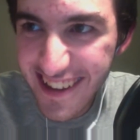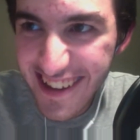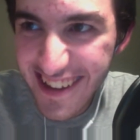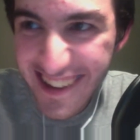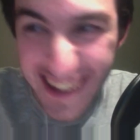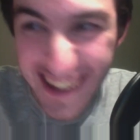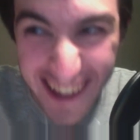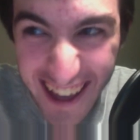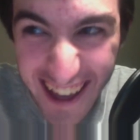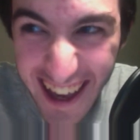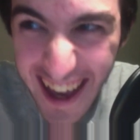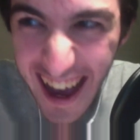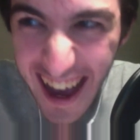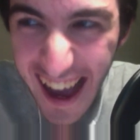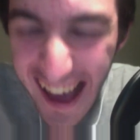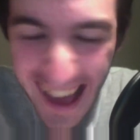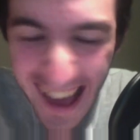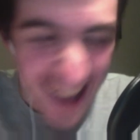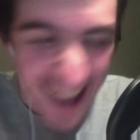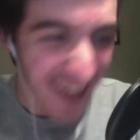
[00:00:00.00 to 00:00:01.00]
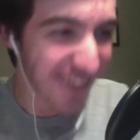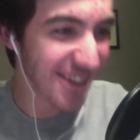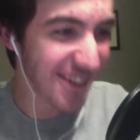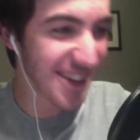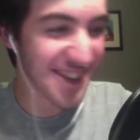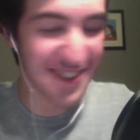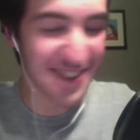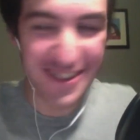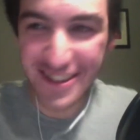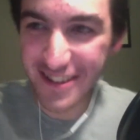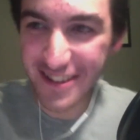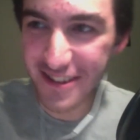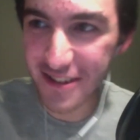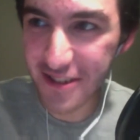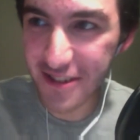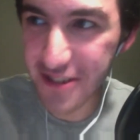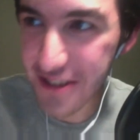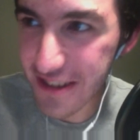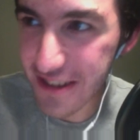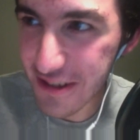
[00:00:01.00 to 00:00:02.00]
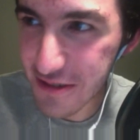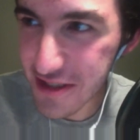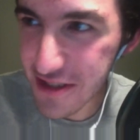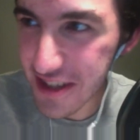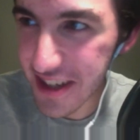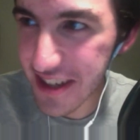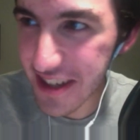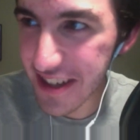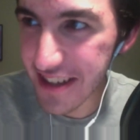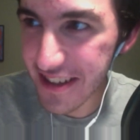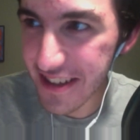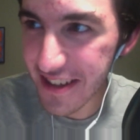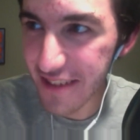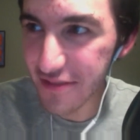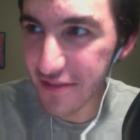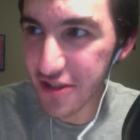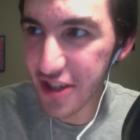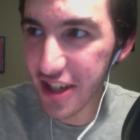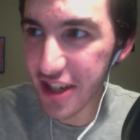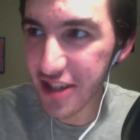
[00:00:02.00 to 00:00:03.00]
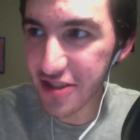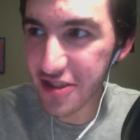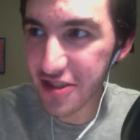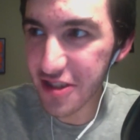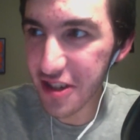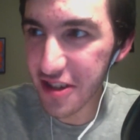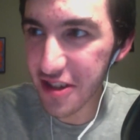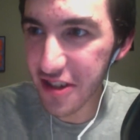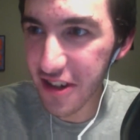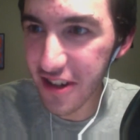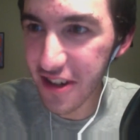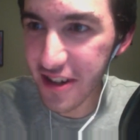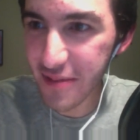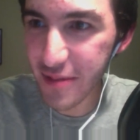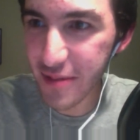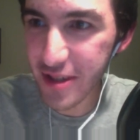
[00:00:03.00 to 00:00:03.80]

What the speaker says: I mean, could Lucinia have changed into Tari?